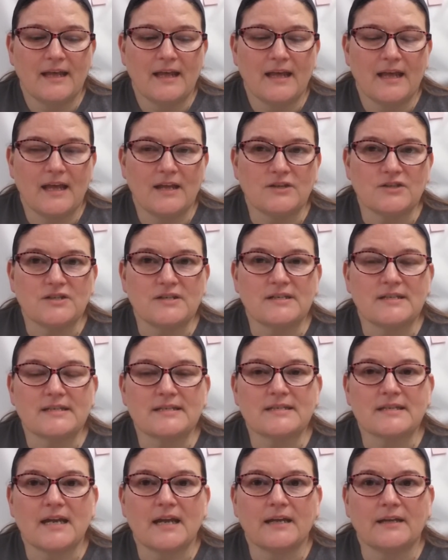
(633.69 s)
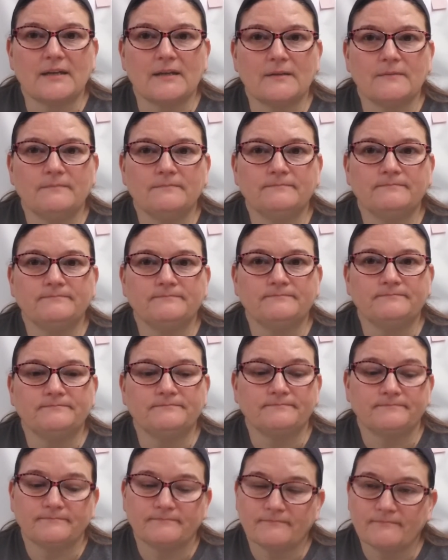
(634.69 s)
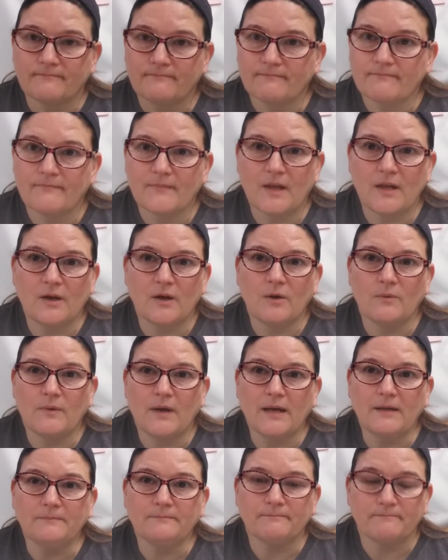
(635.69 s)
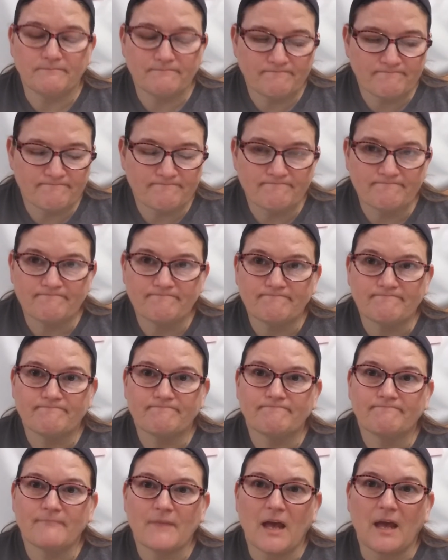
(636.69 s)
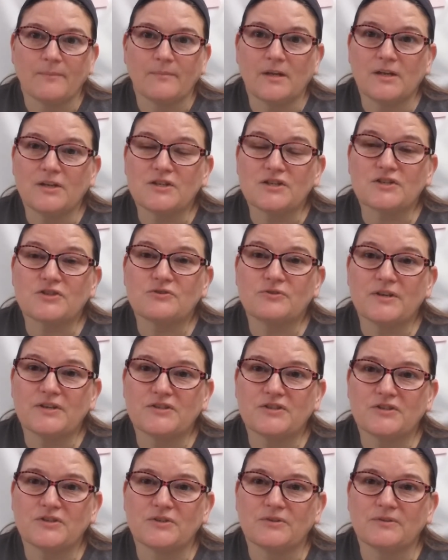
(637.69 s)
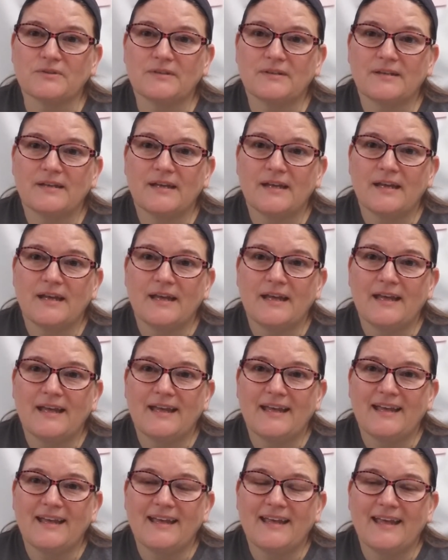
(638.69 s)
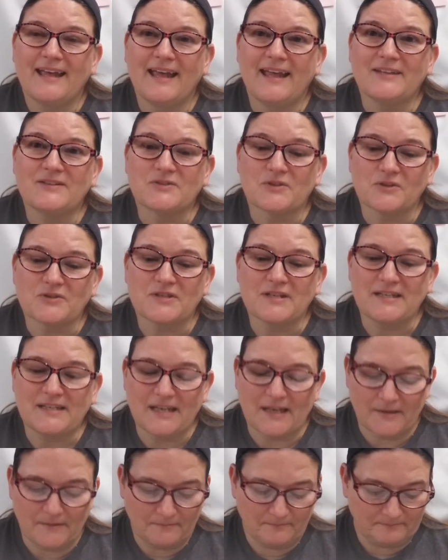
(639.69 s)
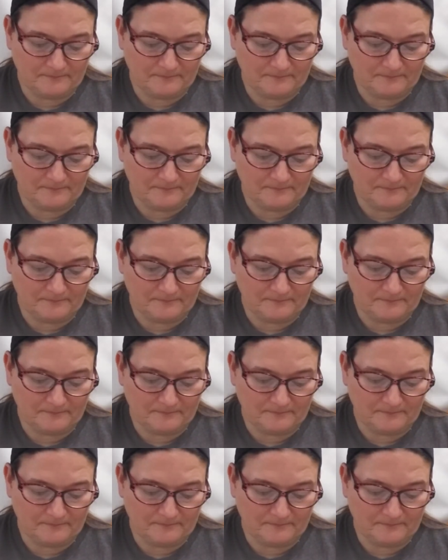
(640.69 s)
And she decided, you know what? I'm going to just trust you. And so she did.